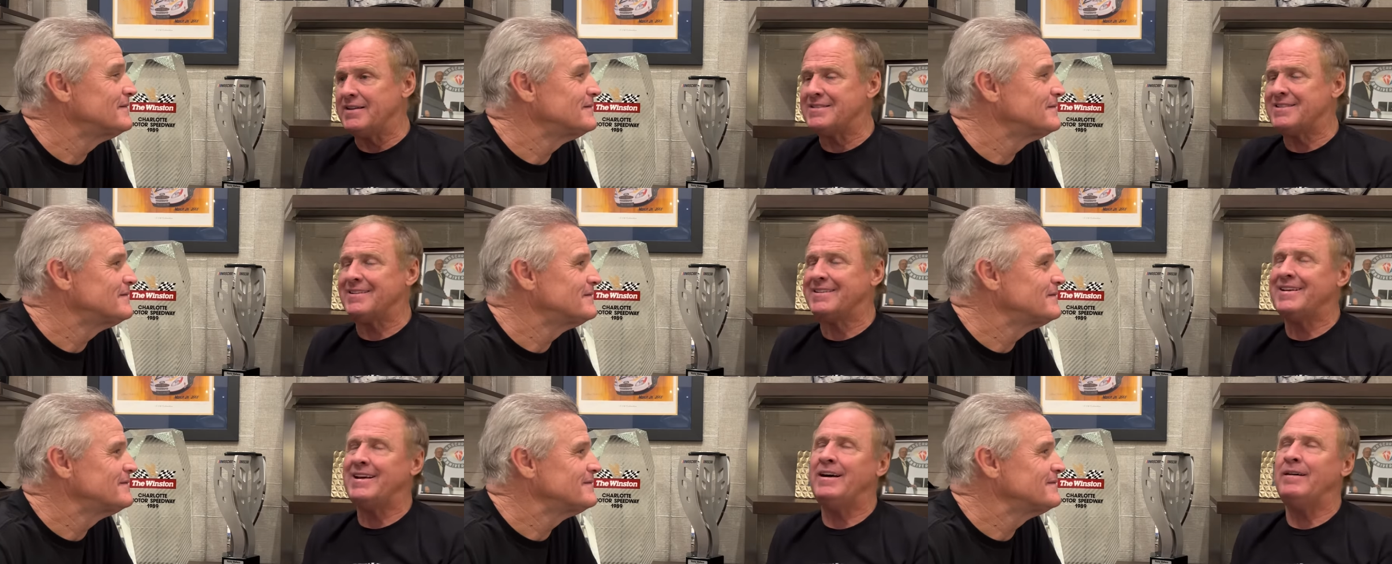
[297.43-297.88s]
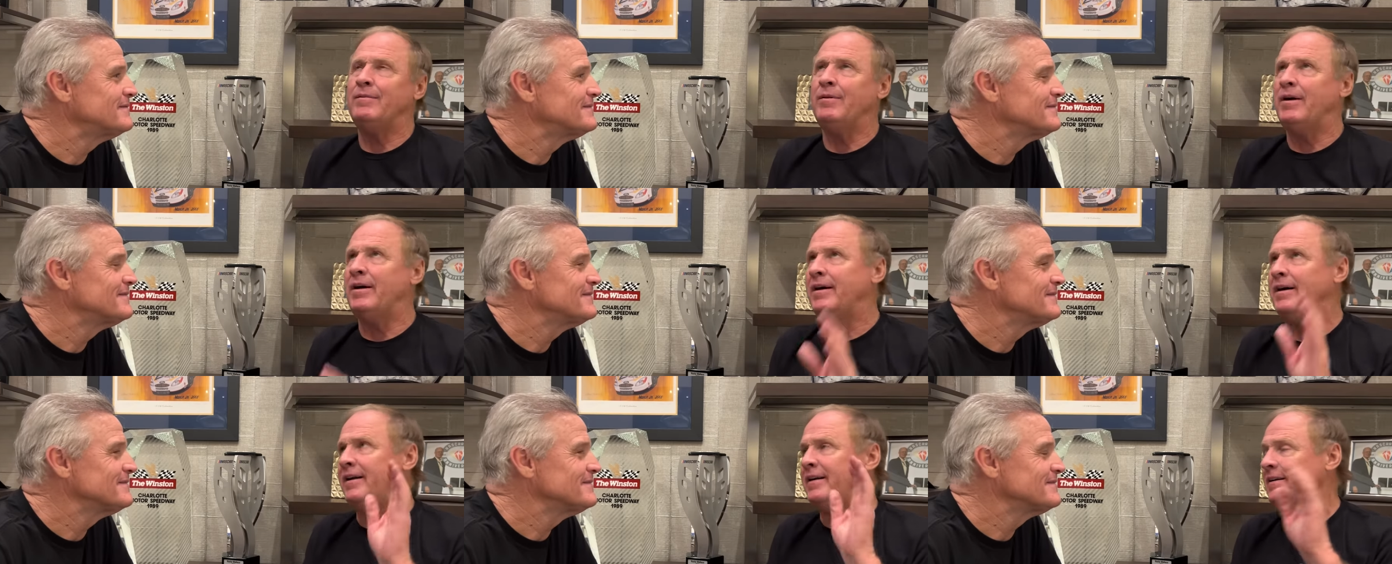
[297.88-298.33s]
Speaker 1: I said, come
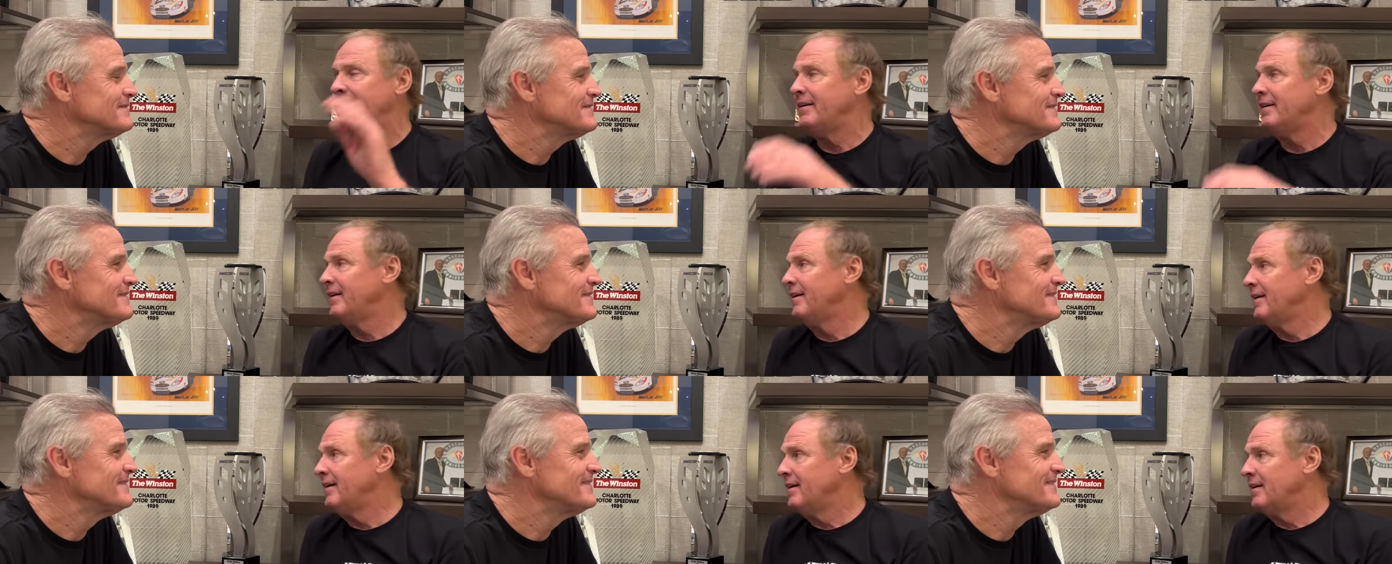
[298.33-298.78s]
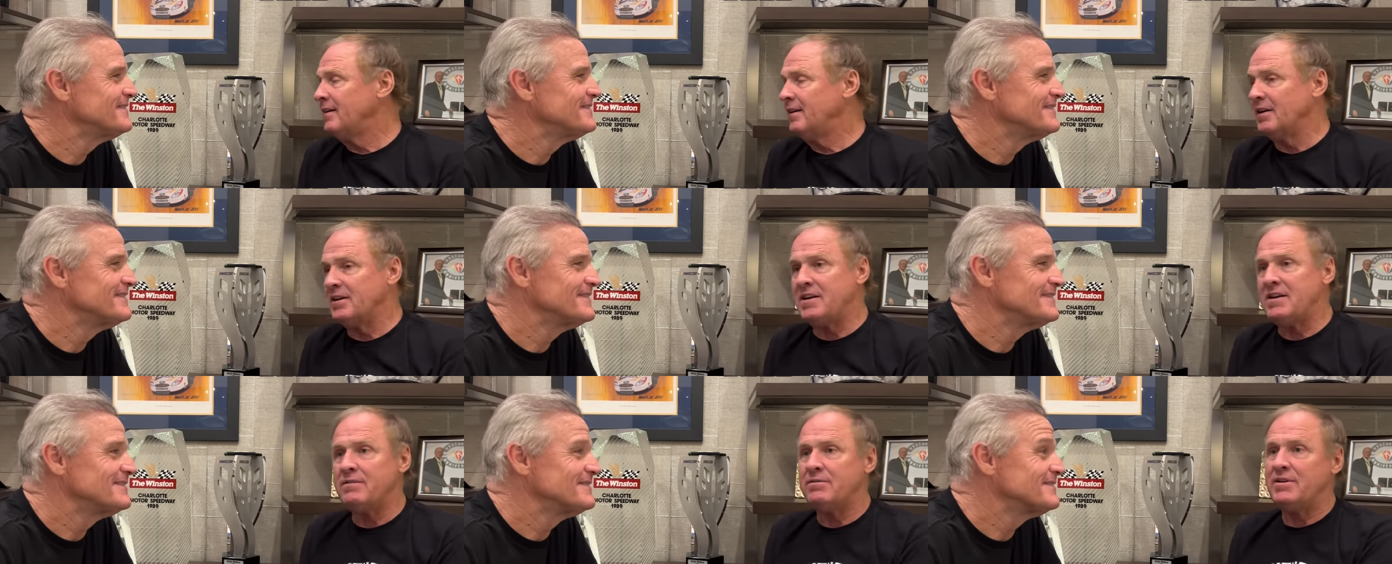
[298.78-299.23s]
on.
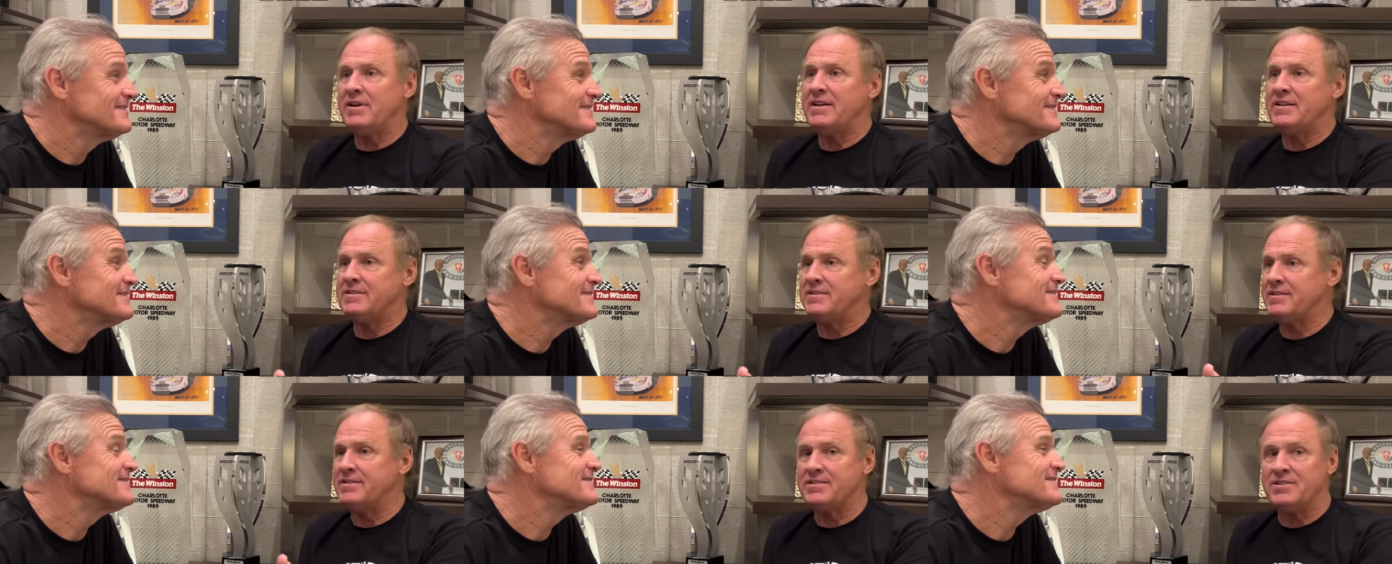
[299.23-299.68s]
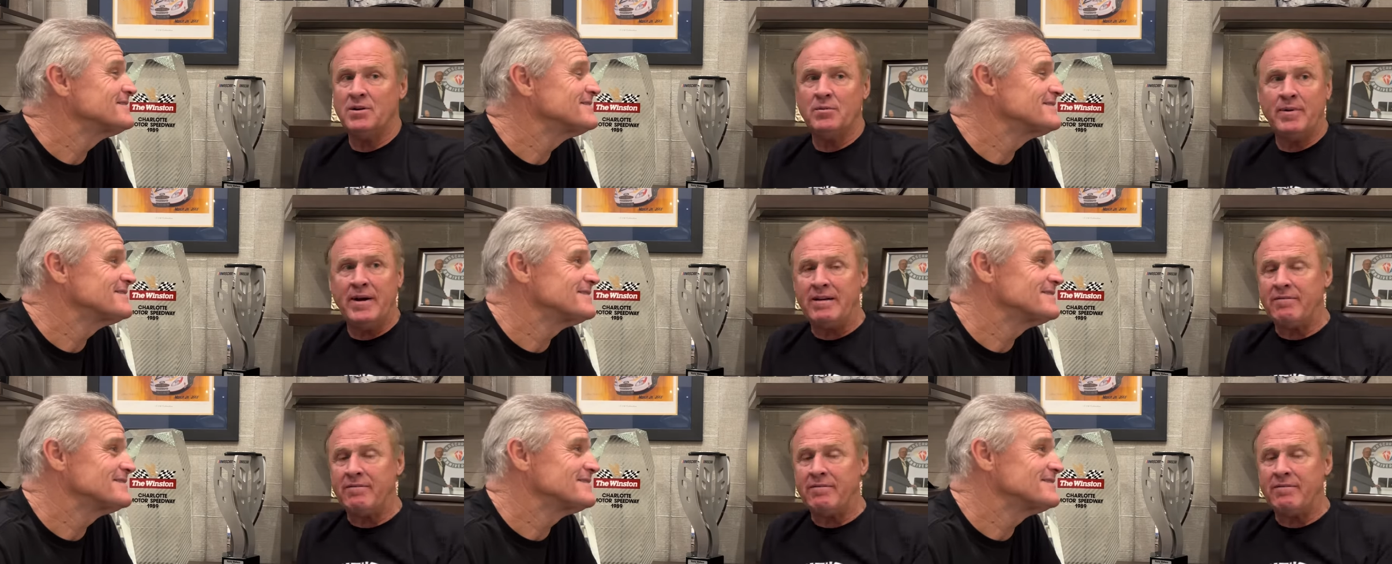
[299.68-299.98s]
Look, there's nobody